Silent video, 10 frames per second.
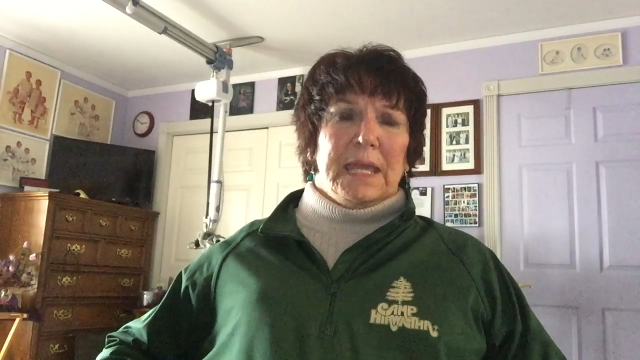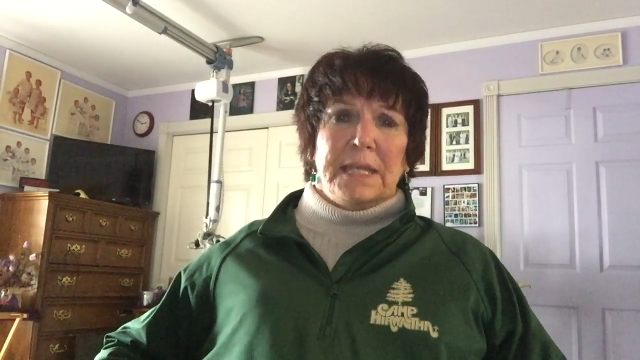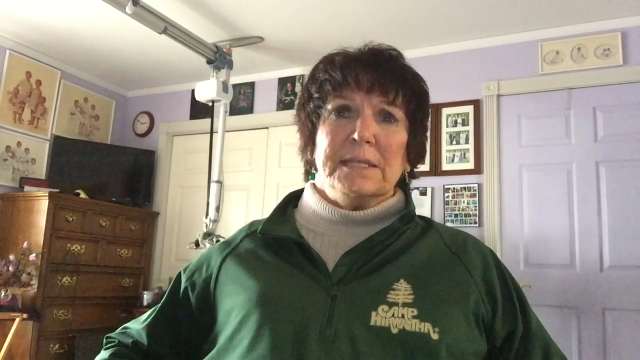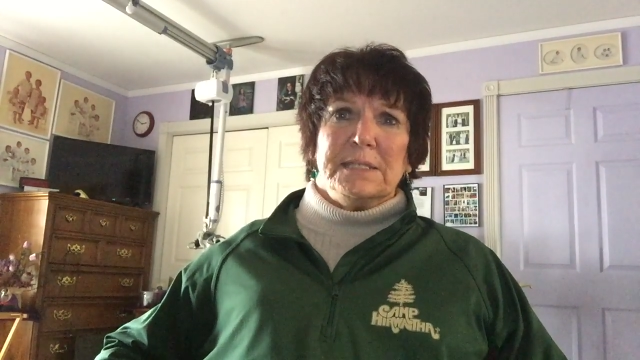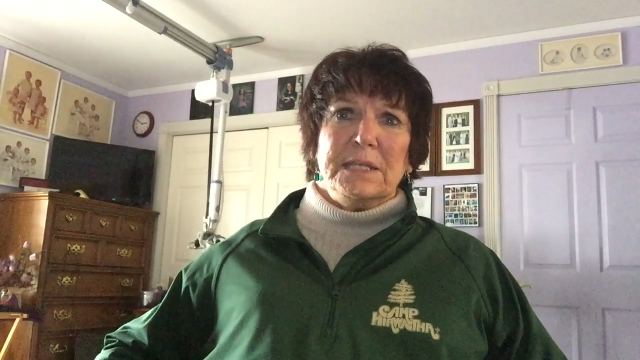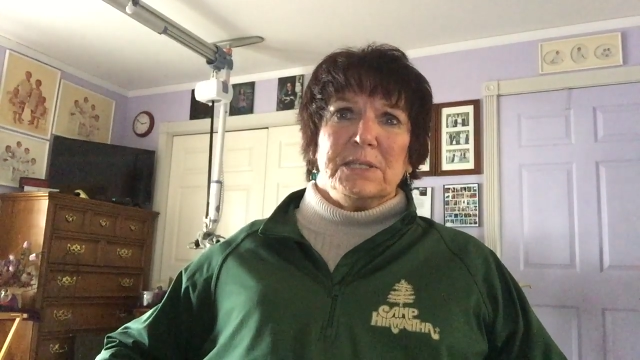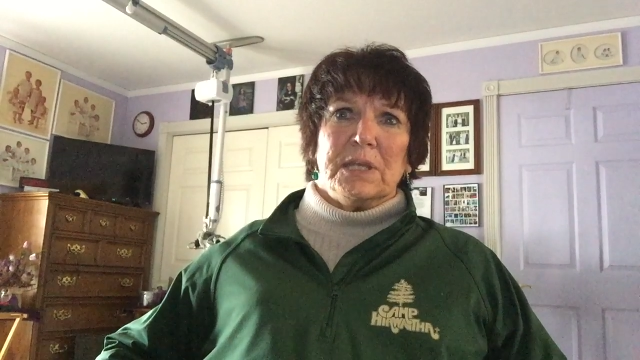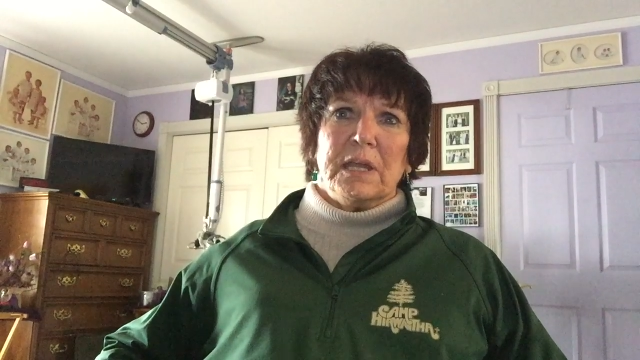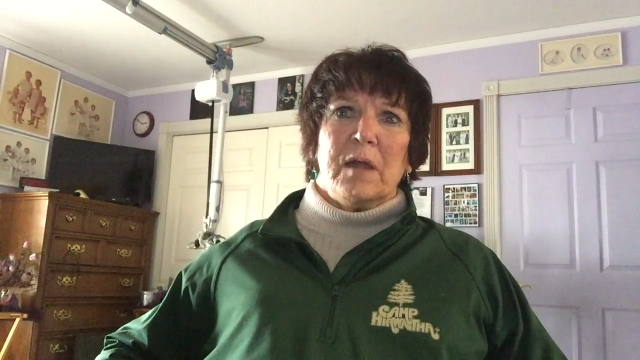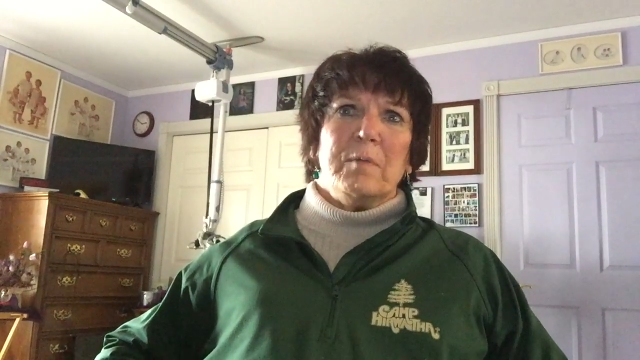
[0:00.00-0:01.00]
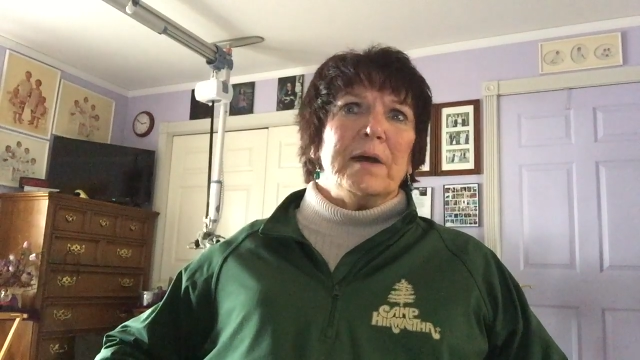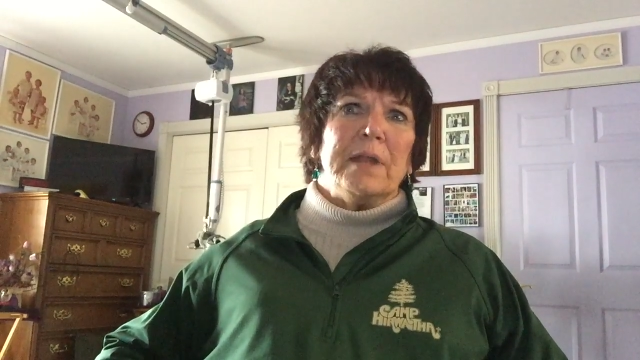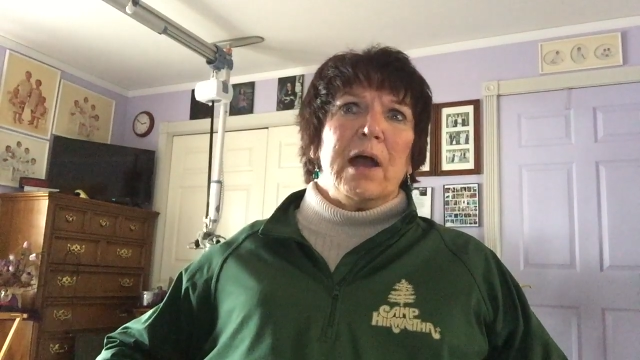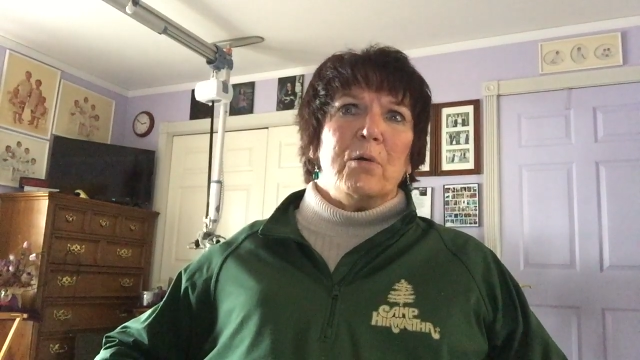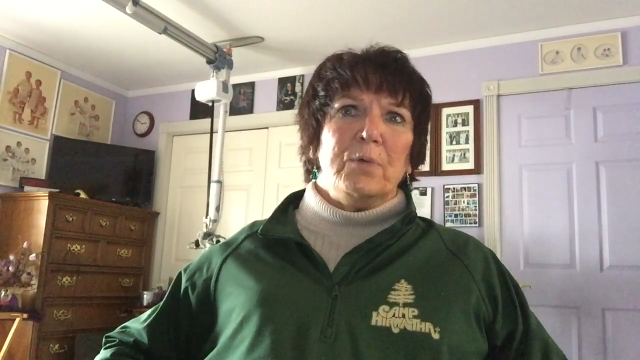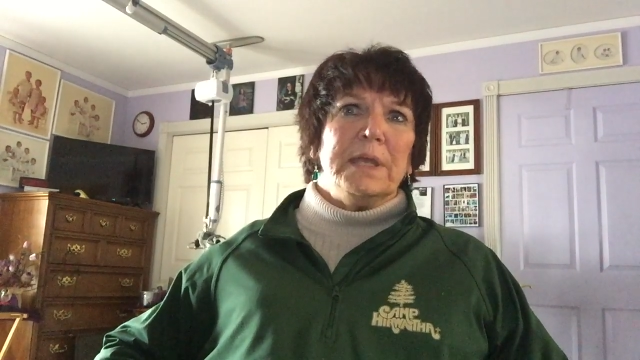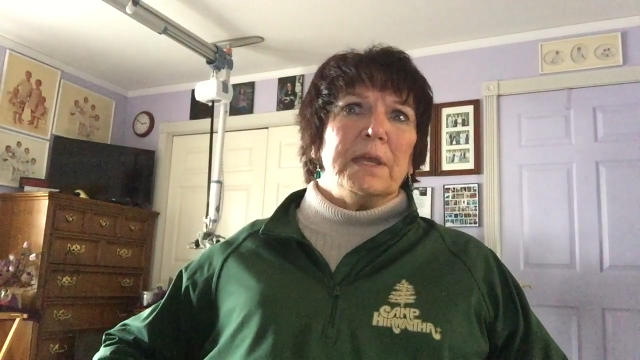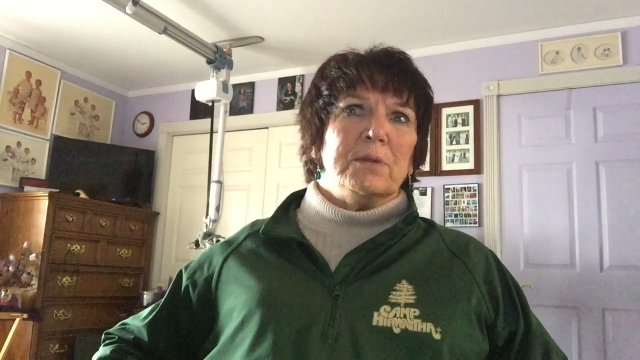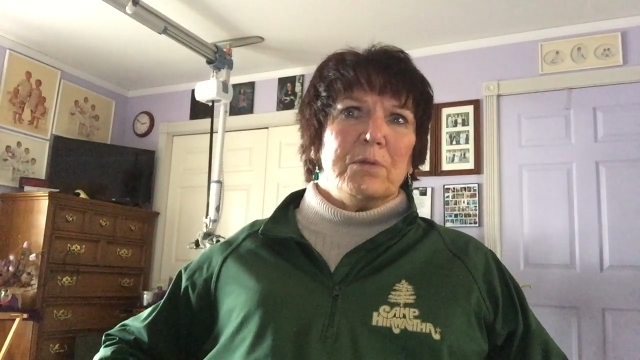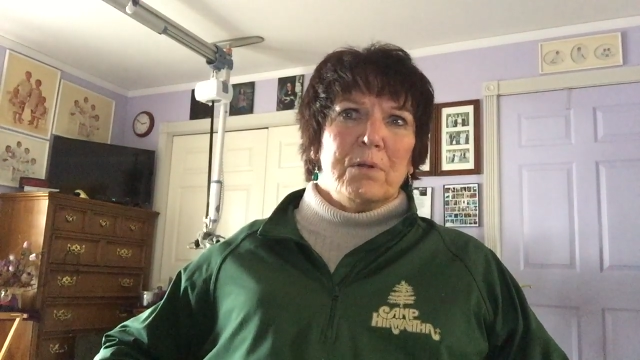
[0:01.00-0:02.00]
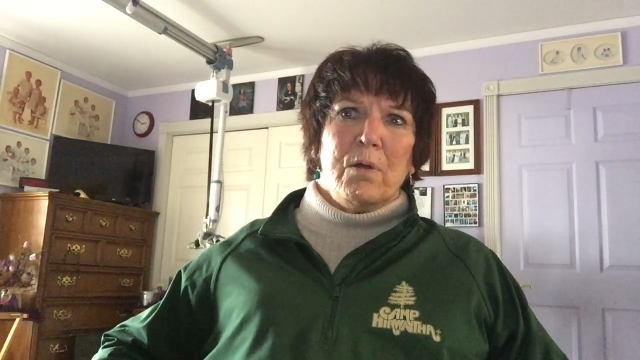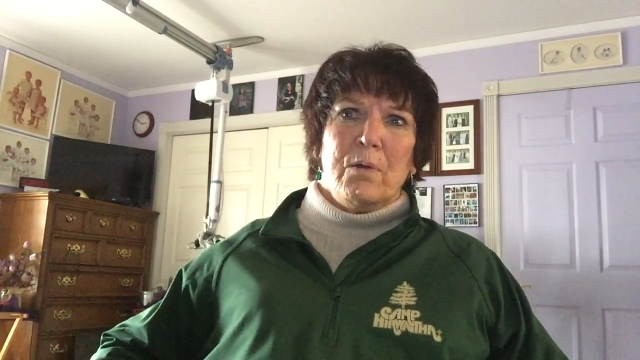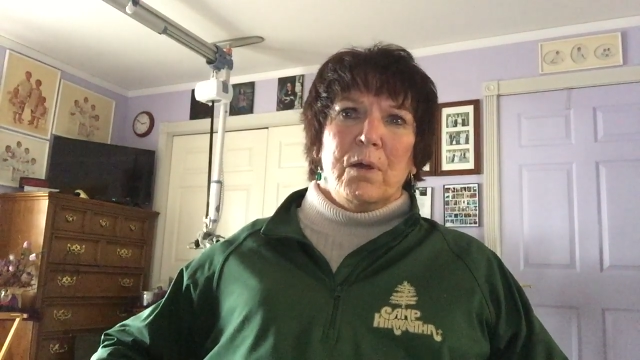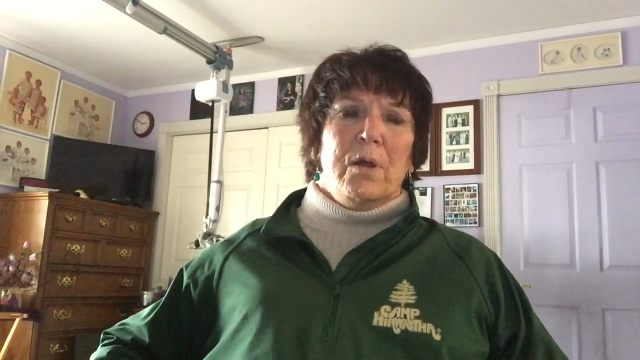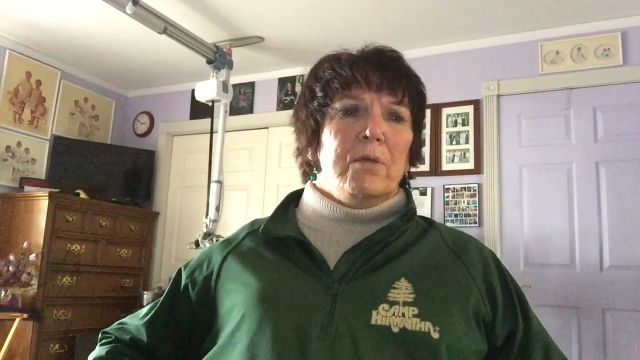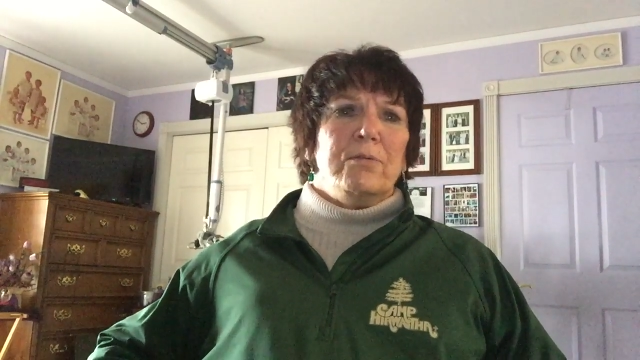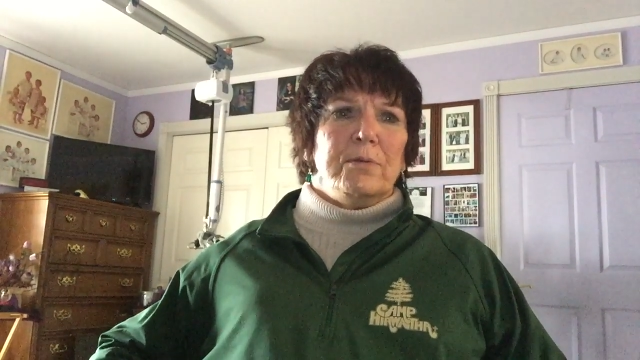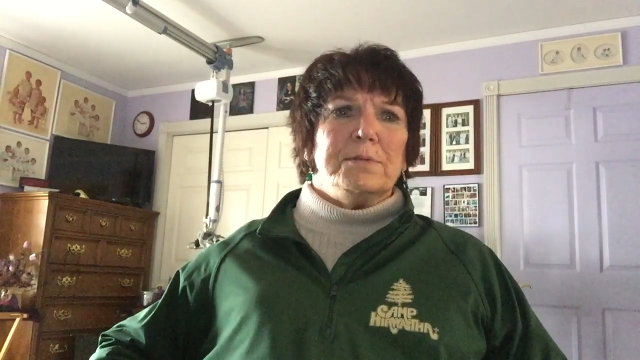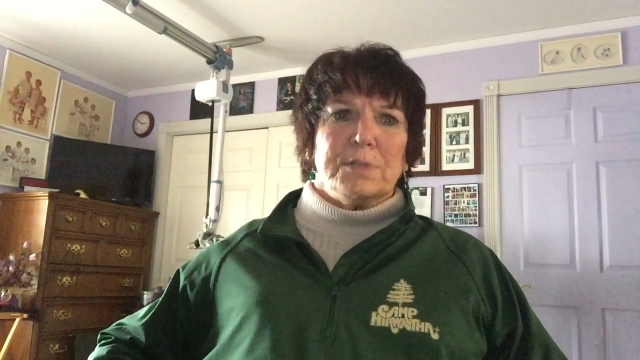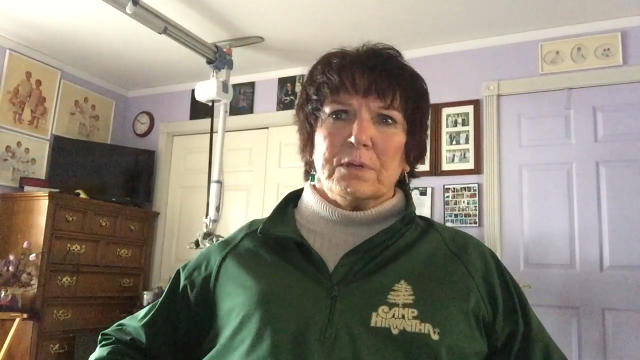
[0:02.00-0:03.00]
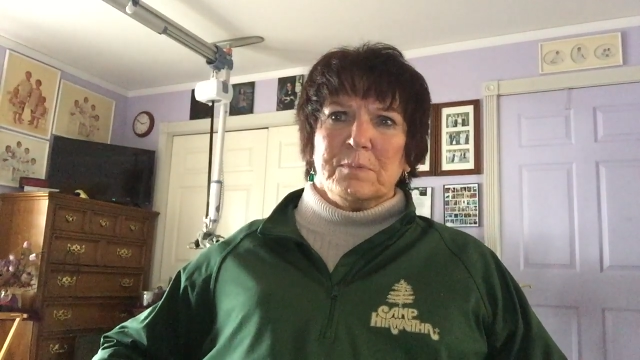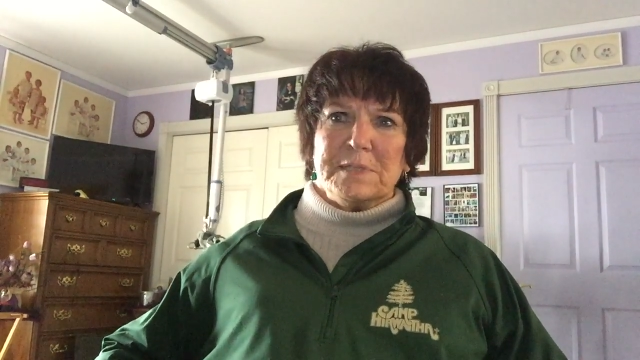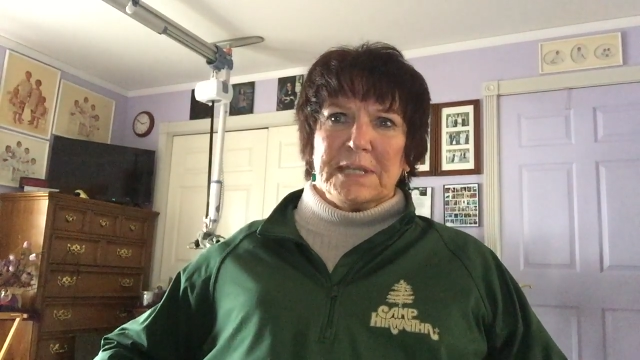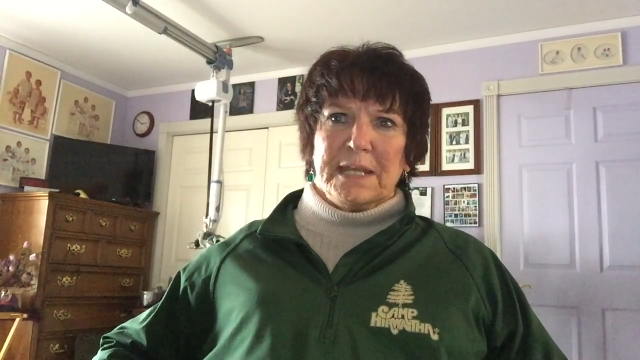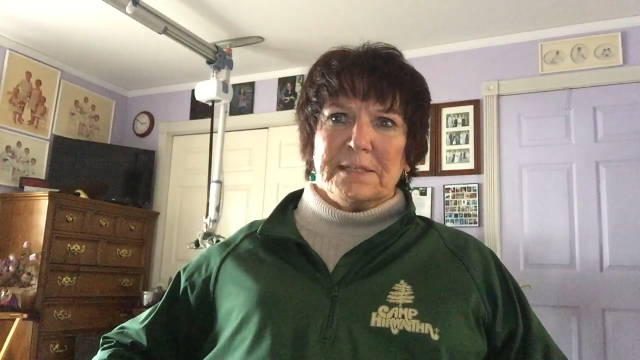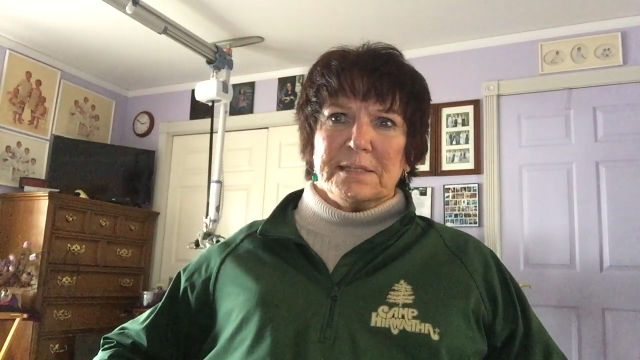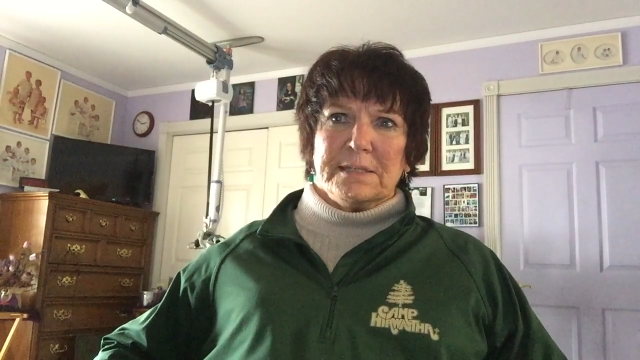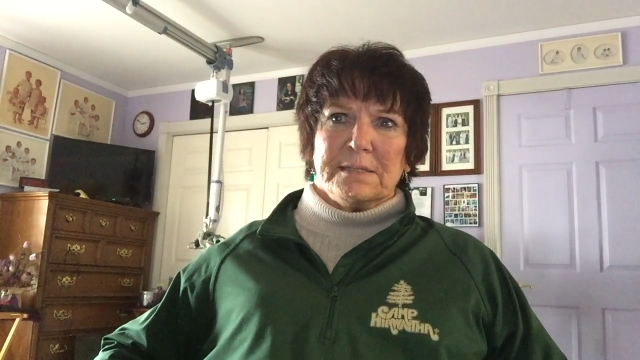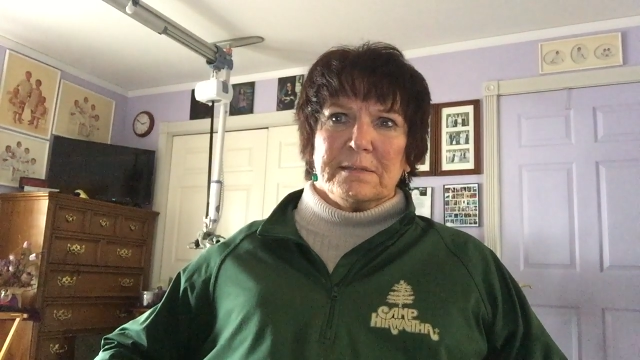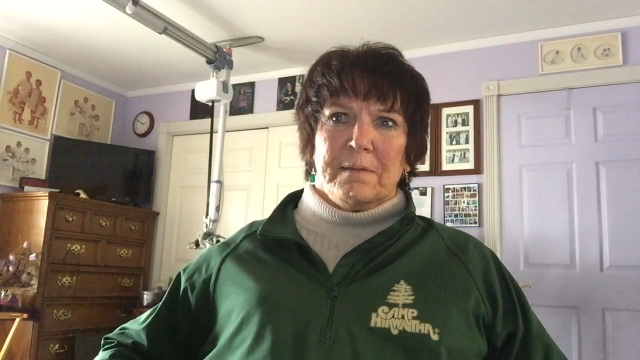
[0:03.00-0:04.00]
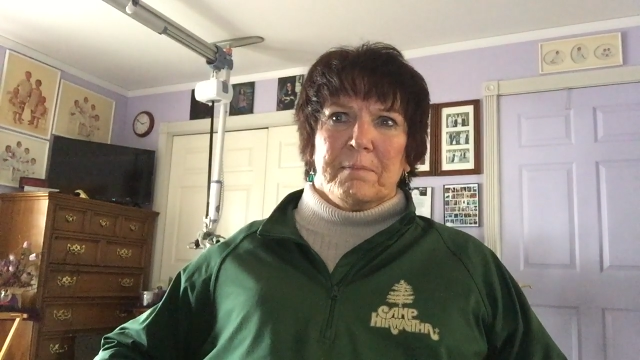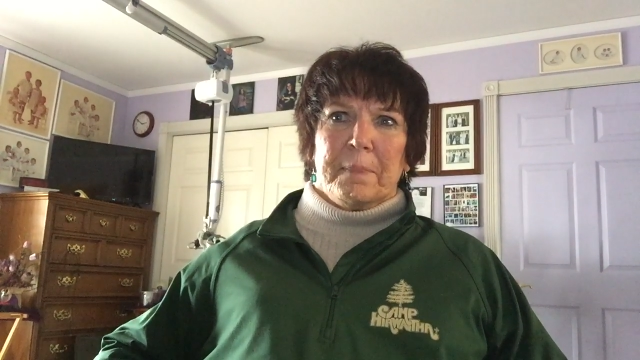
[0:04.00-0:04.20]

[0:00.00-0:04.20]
in teaching about how we can grow through circumstances